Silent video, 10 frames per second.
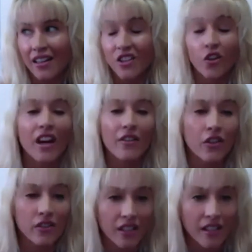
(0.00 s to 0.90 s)
don't have
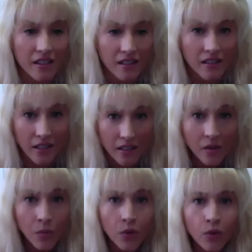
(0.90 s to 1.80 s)
those things as
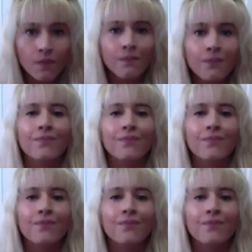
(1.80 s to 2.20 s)
accessible.